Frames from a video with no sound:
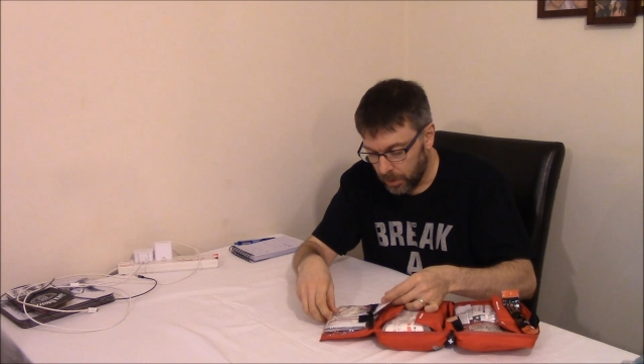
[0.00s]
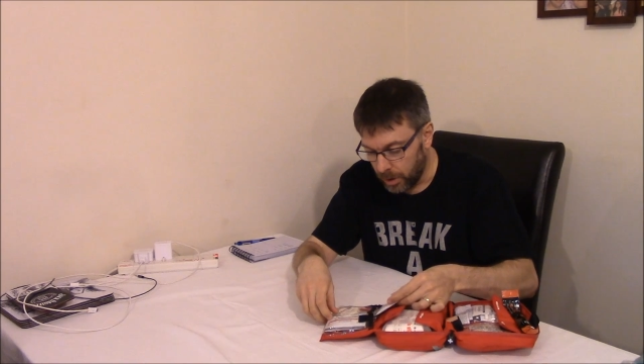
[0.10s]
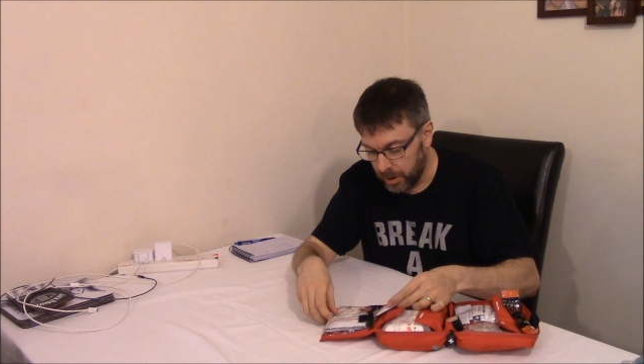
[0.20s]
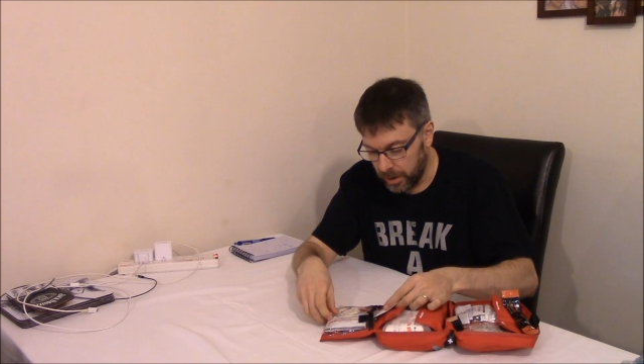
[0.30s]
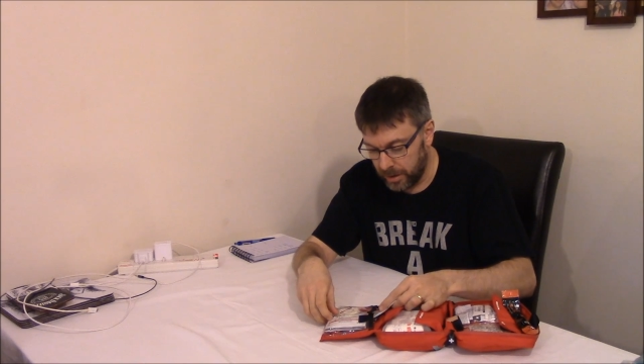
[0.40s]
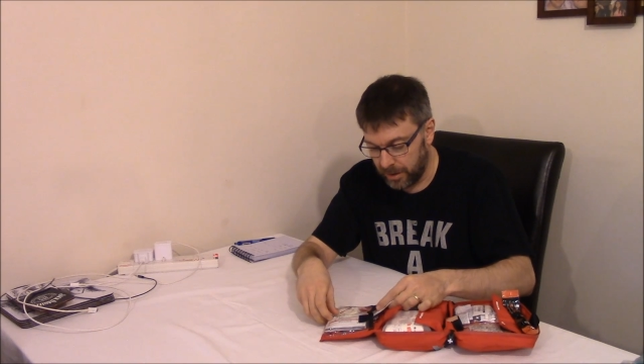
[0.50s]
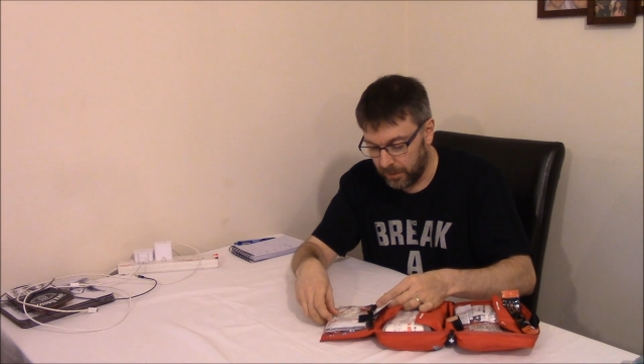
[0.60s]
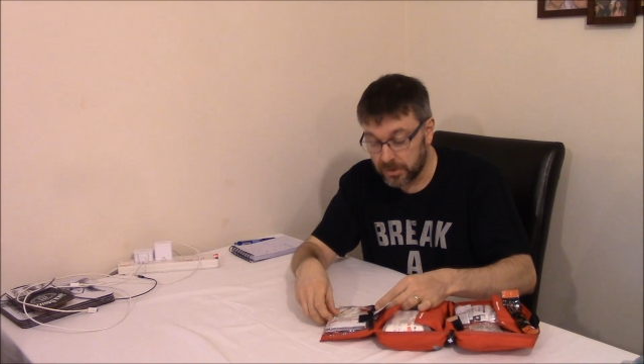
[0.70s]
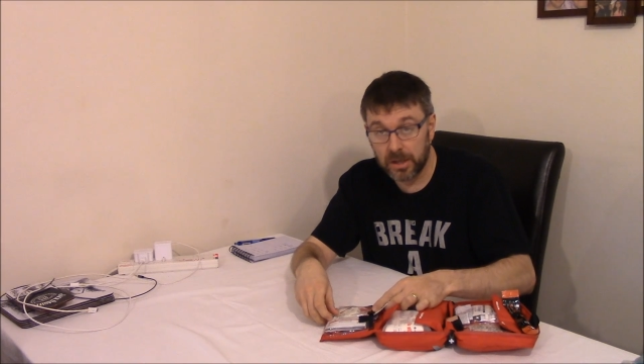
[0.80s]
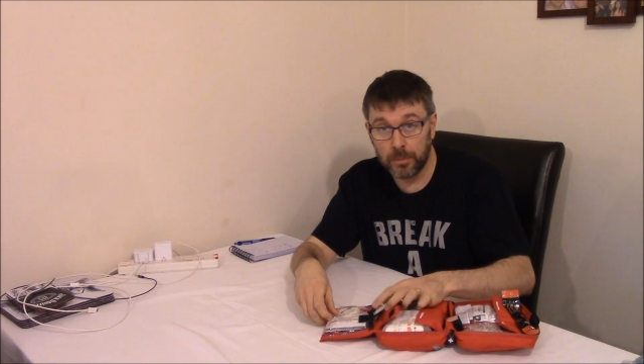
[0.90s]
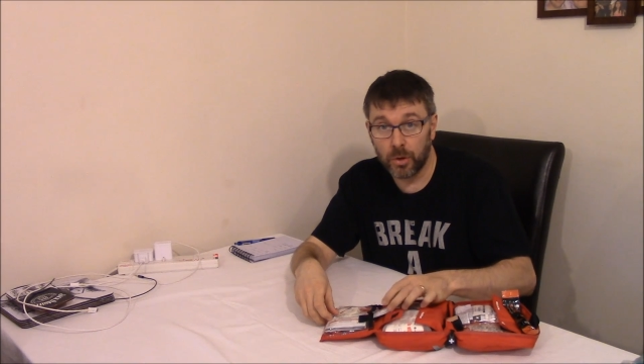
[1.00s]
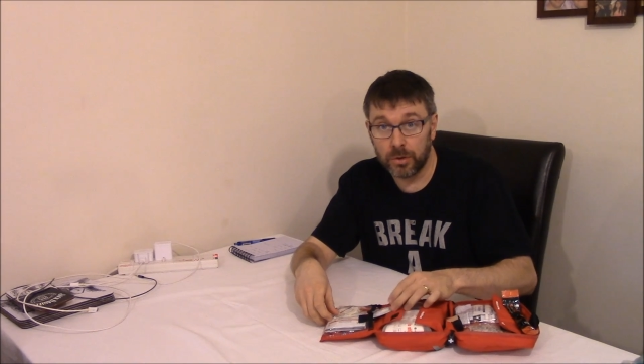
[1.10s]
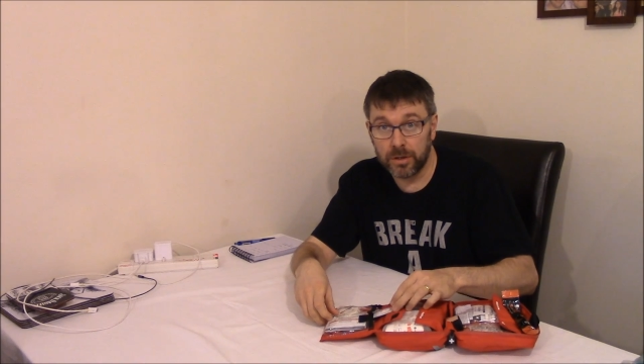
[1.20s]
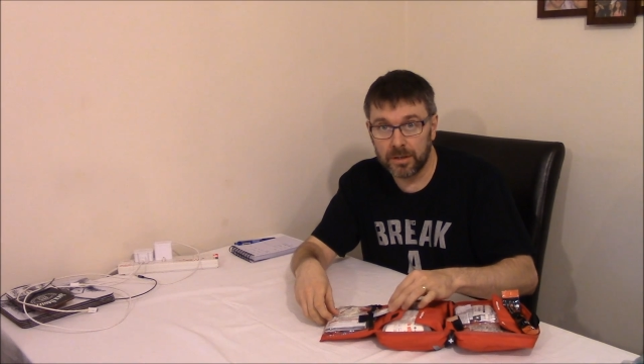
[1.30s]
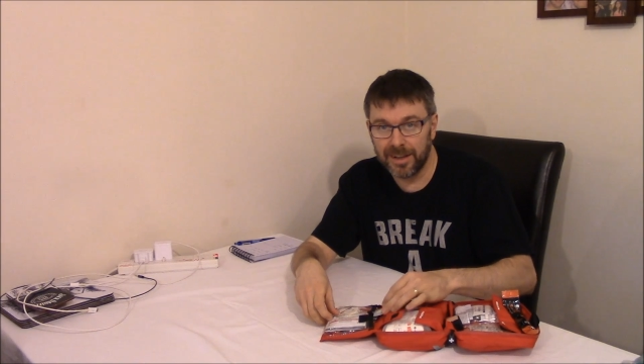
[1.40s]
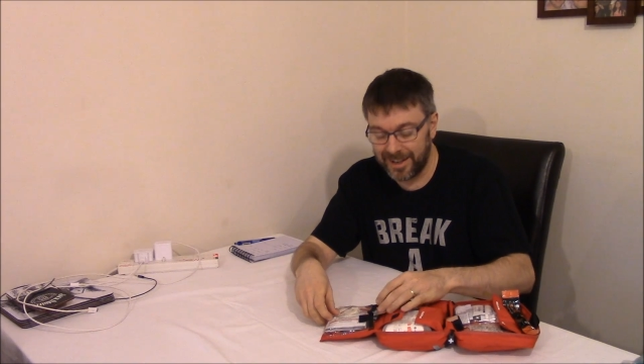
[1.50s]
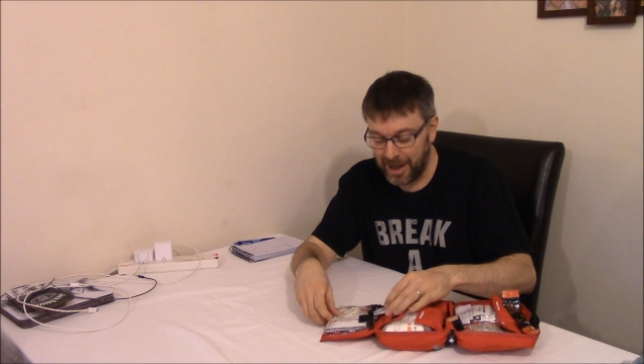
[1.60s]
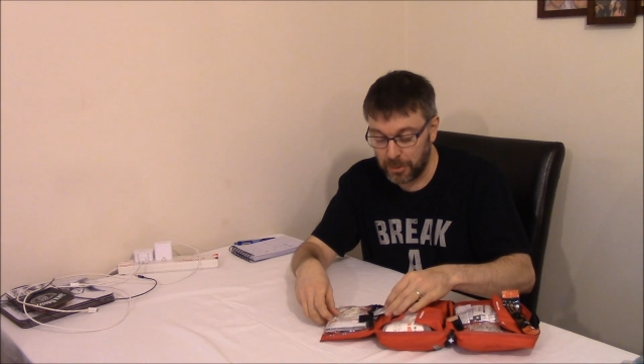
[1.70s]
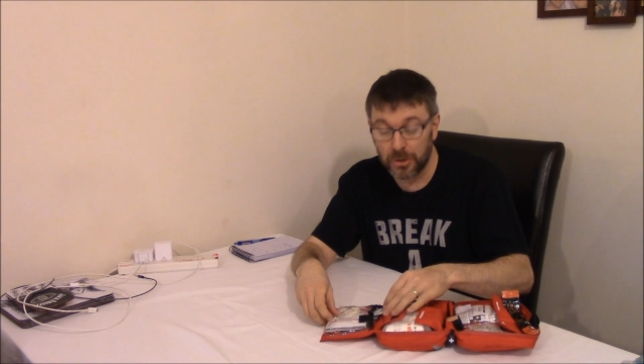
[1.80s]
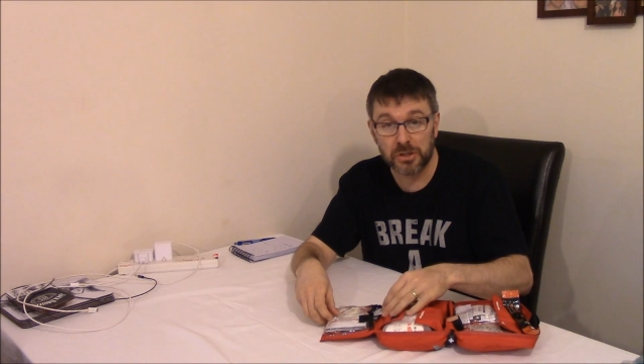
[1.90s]
Obviously, I'm not going
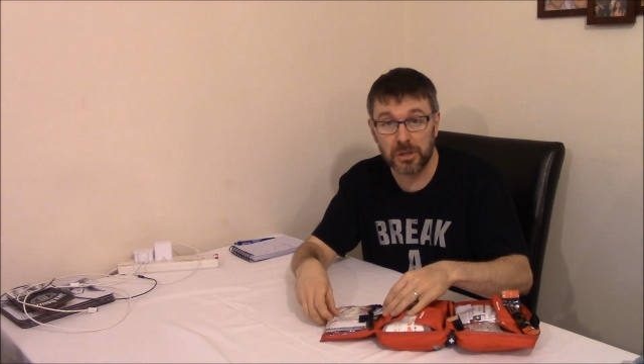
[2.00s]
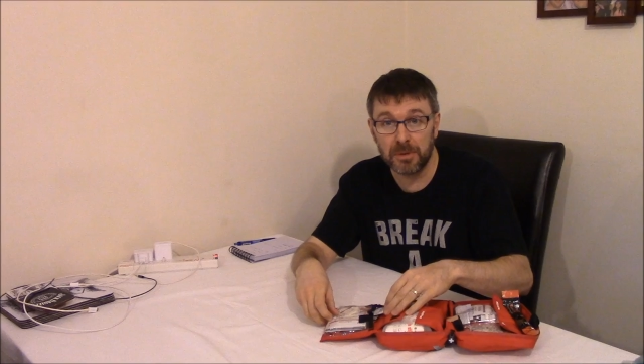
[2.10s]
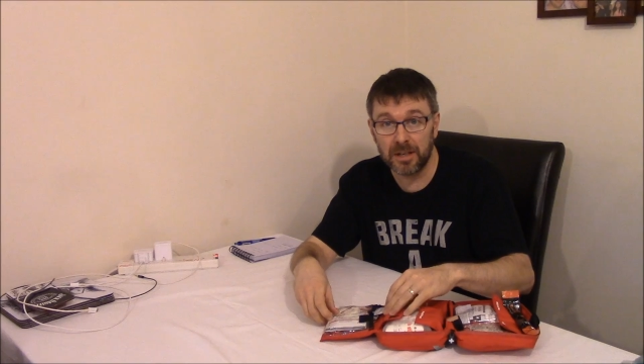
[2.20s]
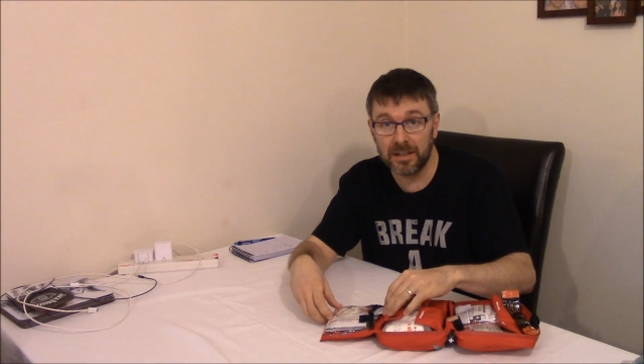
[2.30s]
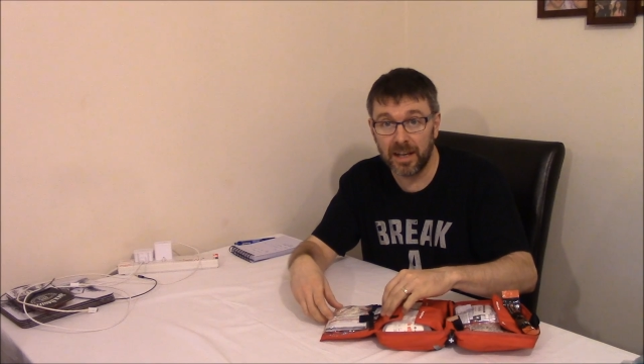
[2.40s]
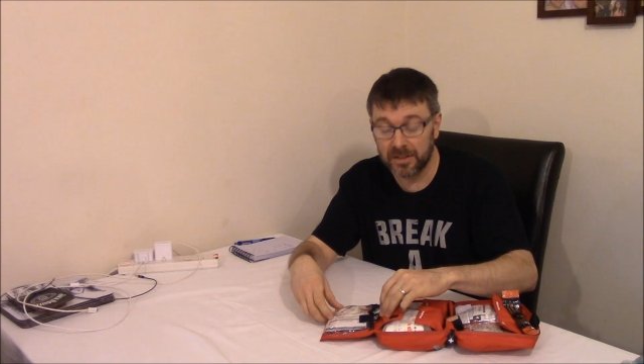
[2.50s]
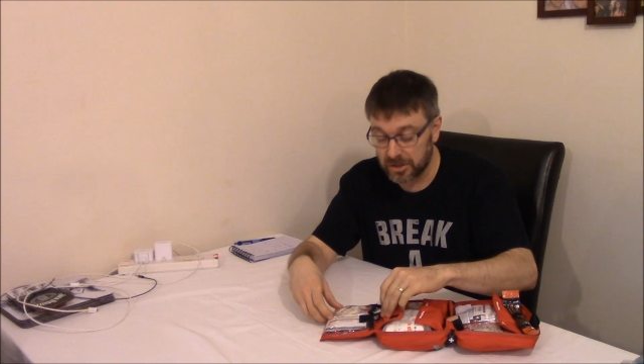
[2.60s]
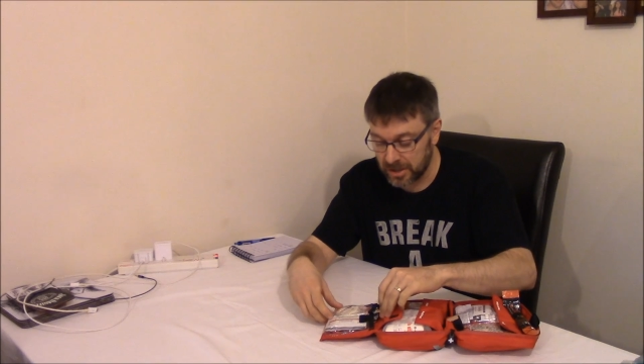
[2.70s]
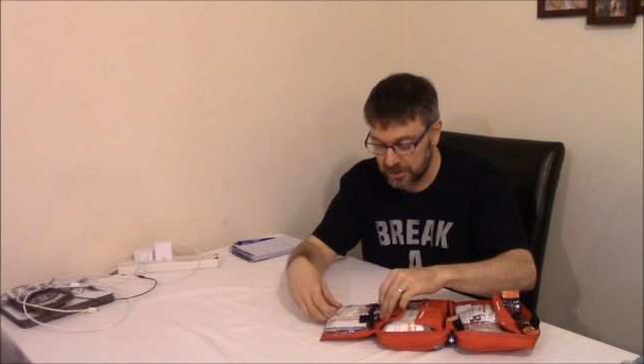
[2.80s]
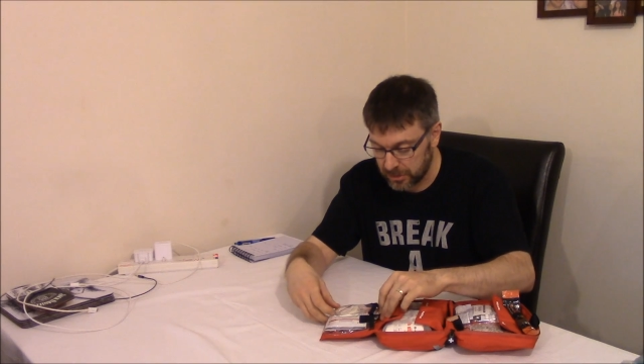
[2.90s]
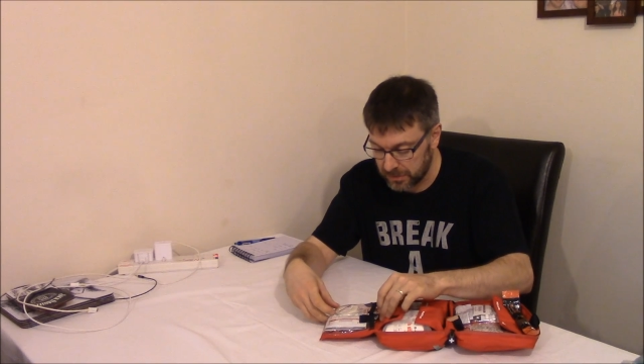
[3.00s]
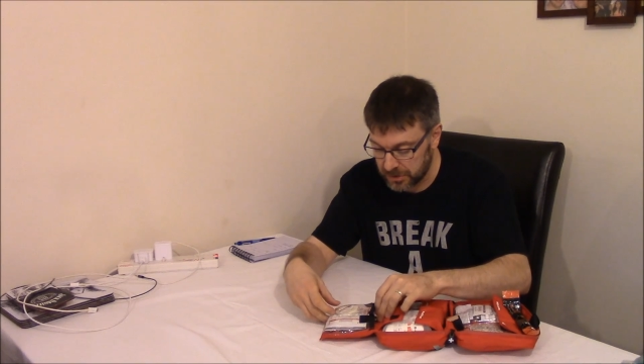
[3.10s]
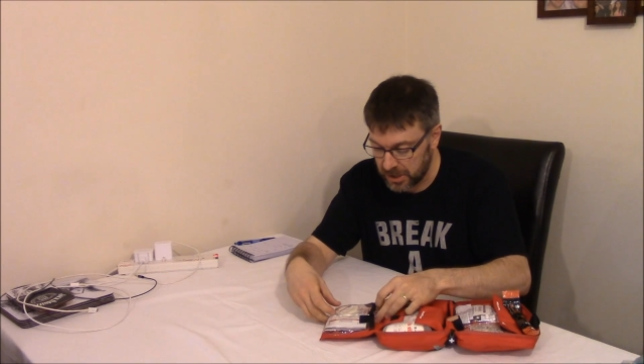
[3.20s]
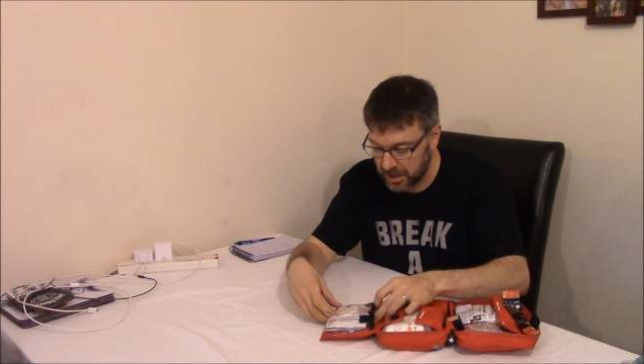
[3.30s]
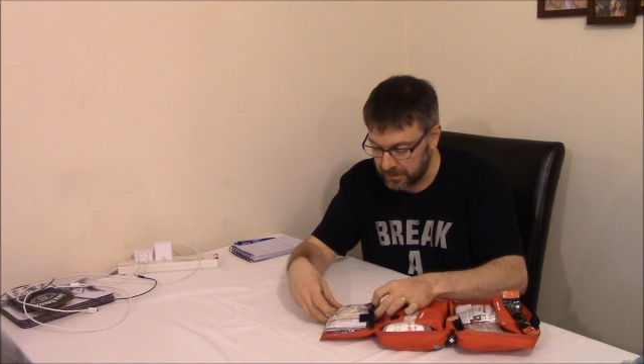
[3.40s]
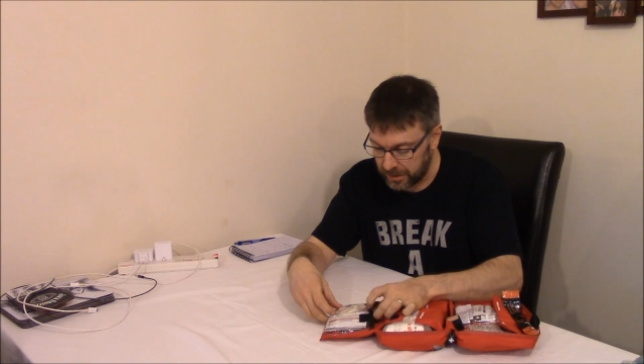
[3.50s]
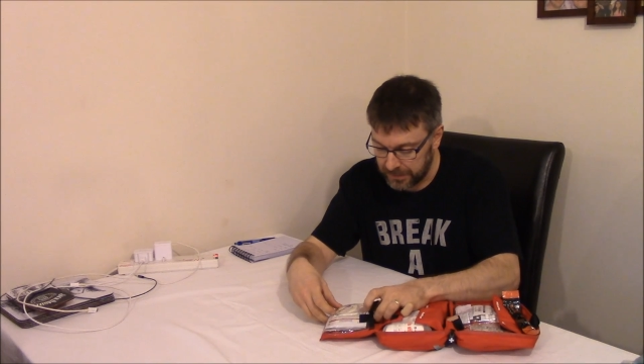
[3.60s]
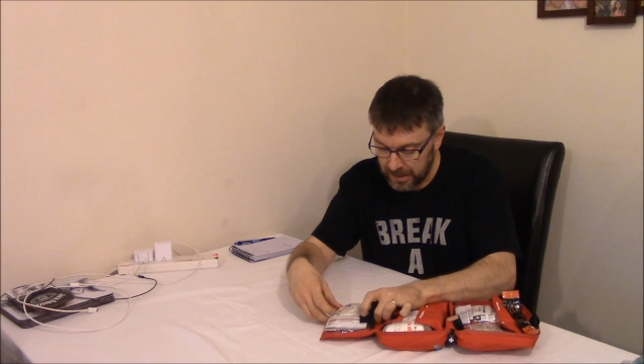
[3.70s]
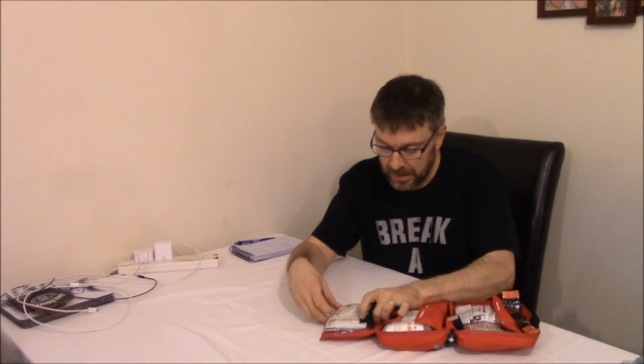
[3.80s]
to simulate that exercise just for the sake of it.